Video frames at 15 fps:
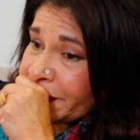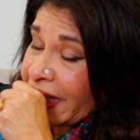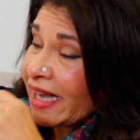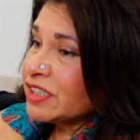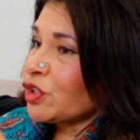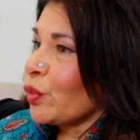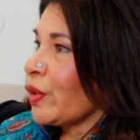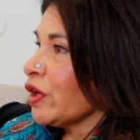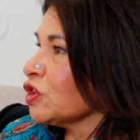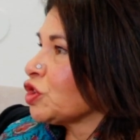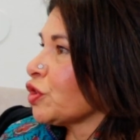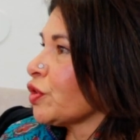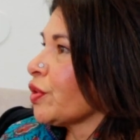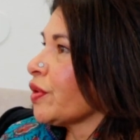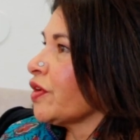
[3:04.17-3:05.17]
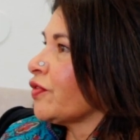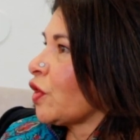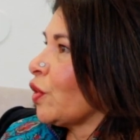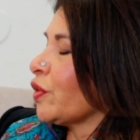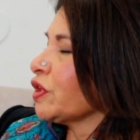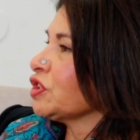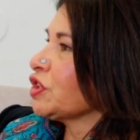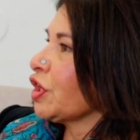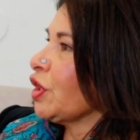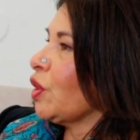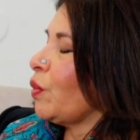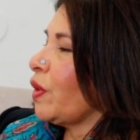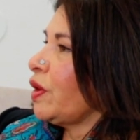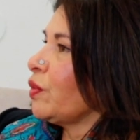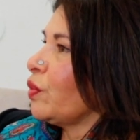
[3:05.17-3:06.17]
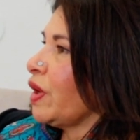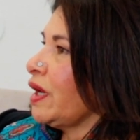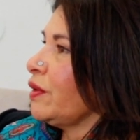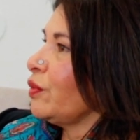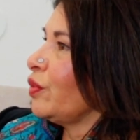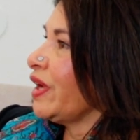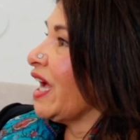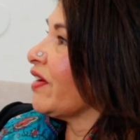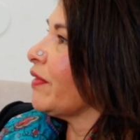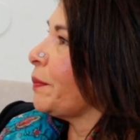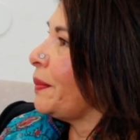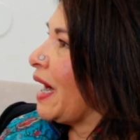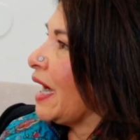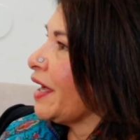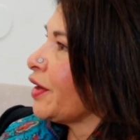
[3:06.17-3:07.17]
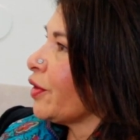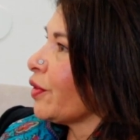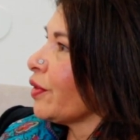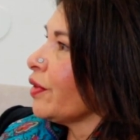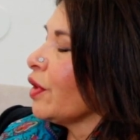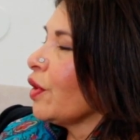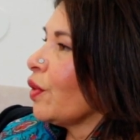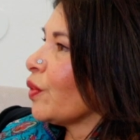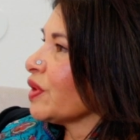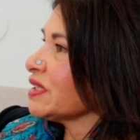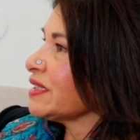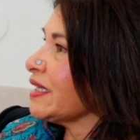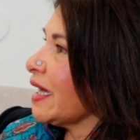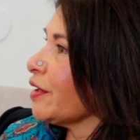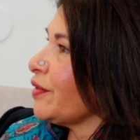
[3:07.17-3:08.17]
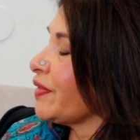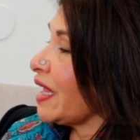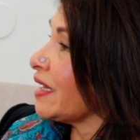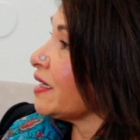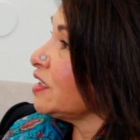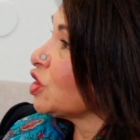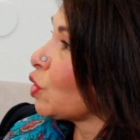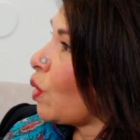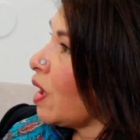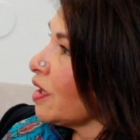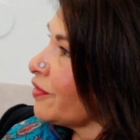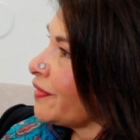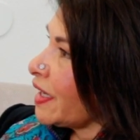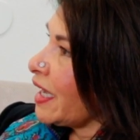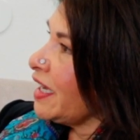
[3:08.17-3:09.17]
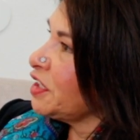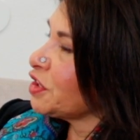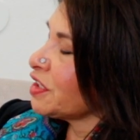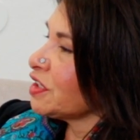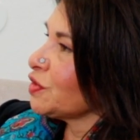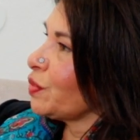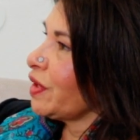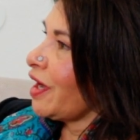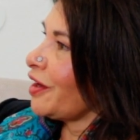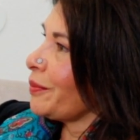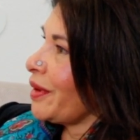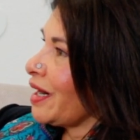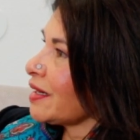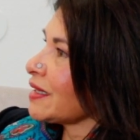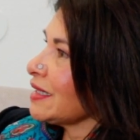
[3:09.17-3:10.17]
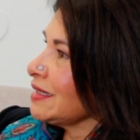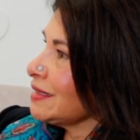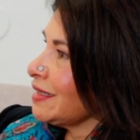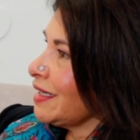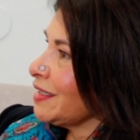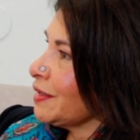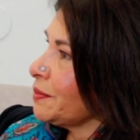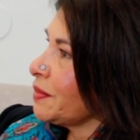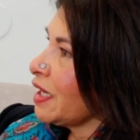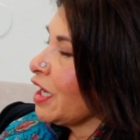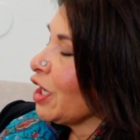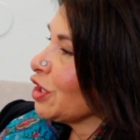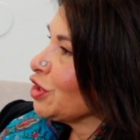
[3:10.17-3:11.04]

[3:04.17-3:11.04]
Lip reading: As a realtor, of course, when we have a buyer or seller that needs qualifications, we automatically send them